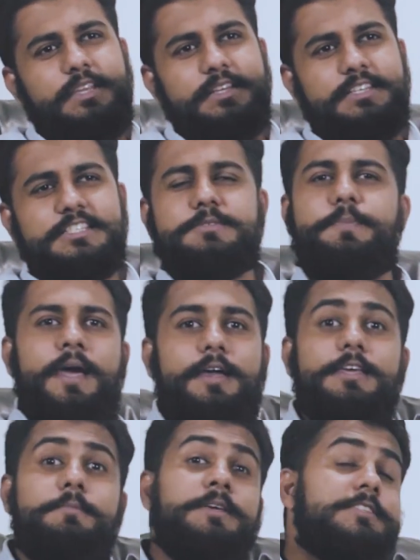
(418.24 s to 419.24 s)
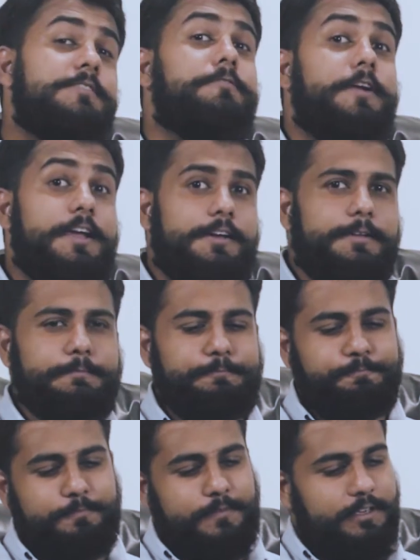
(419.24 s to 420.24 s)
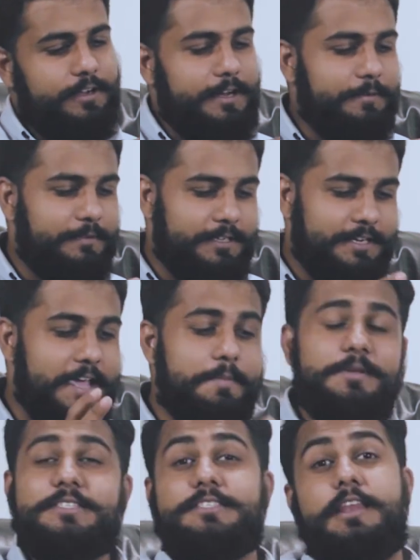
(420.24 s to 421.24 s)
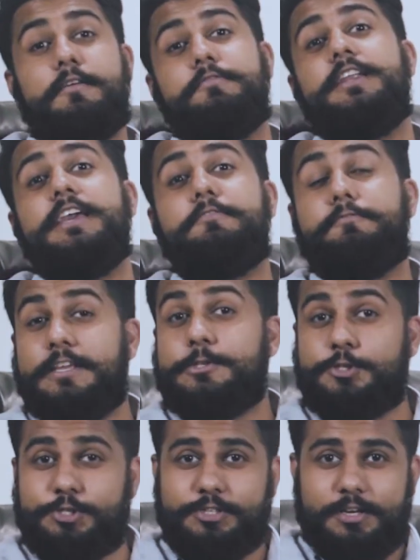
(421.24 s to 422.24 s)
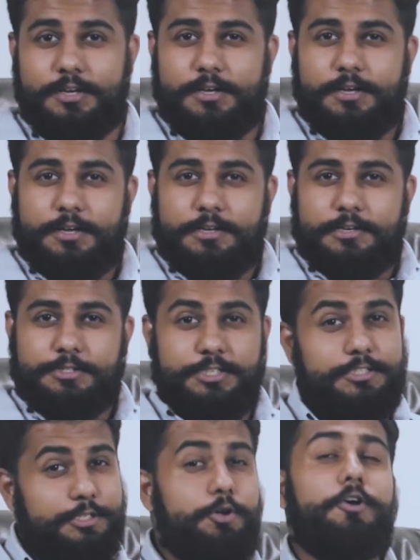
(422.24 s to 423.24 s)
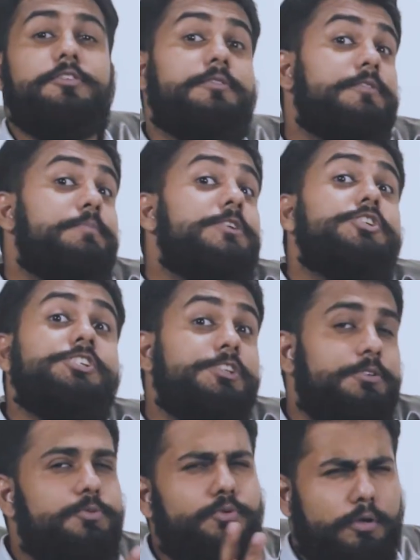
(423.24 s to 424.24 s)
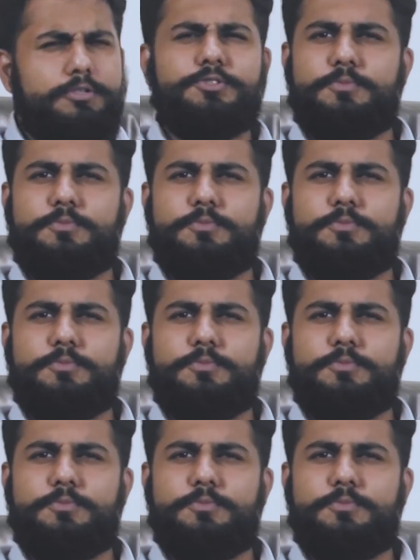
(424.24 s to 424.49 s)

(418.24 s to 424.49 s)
despair, he meets a friend, right? Her name is Loveday Finch. She's the daughter of a magician who also